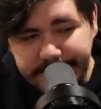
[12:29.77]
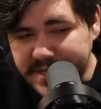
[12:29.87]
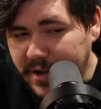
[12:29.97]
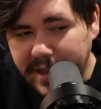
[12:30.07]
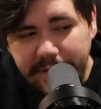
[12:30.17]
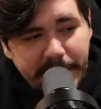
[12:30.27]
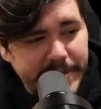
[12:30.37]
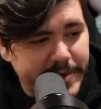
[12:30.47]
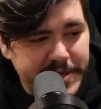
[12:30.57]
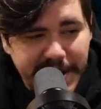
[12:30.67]

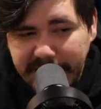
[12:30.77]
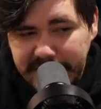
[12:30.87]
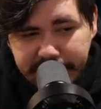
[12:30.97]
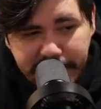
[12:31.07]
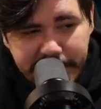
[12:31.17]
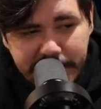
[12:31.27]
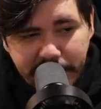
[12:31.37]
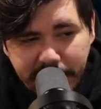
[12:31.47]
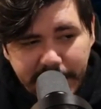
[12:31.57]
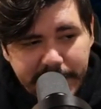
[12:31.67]
CookieRun decided to put it to
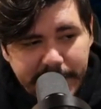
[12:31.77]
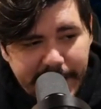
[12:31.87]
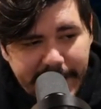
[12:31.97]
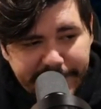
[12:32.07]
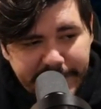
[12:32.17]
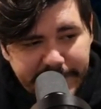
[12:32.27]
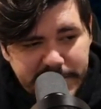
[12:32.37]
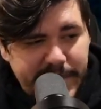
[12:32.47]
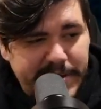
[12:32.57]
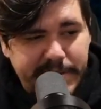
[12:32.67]
1, I have to
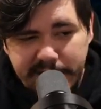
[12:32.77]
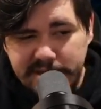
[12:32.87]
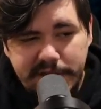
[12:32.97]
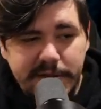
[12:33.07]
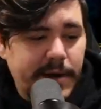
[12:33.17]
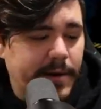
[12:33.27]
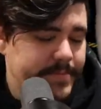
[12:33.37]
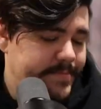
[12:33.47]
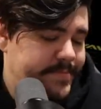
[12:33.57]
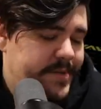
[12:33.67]
respect that it's a good card.
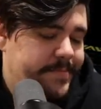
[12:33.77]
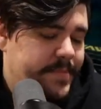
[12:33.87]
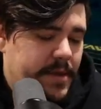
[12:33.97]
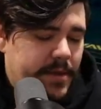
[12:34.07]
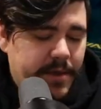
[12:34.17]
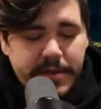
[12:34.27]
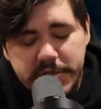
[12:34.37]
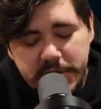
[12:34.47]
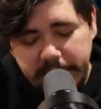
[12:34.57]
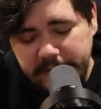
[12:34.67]
So you can
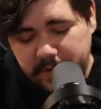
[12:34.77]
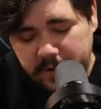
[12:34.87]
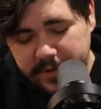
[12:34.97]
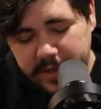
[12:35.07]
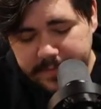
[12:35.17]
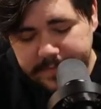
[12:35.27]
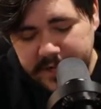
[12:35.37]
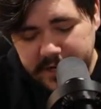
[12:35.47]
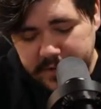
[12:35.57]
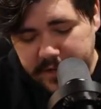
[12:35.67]
stall a bit more with it.
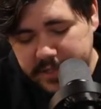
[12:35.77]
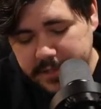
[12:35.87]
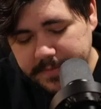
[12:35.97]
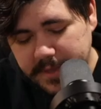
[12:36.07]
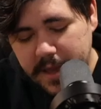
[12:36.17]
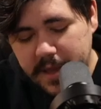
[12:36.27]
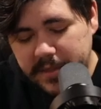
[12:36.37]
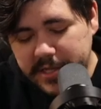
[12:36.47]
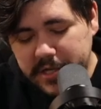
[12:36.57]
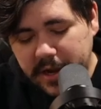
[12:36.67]
It is what it is.
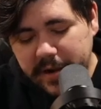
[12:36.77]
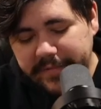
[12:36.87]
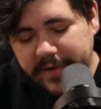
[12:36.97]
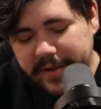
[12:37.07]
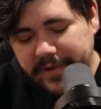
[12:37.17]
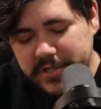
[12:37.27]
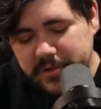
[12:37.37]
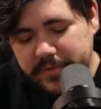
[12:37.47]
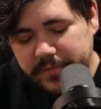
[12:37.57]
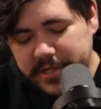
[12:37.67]
This card I've
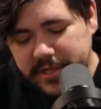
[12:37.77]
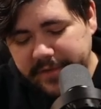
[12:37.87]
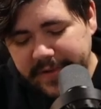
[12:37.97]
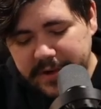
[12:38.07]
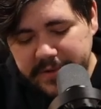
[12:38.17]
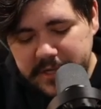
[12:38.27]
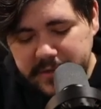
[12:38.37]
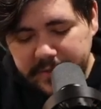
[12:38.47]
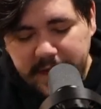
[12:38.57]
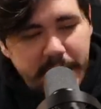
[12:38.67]
also recently found is a
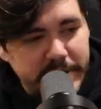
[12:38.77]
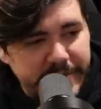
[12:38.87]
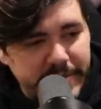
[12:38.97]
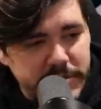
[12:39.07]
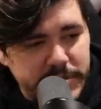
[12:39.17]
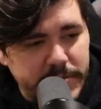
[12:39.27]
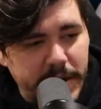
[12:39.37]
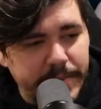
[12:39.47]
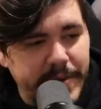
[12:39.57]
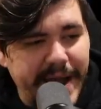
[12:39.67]
little bit controversial as well.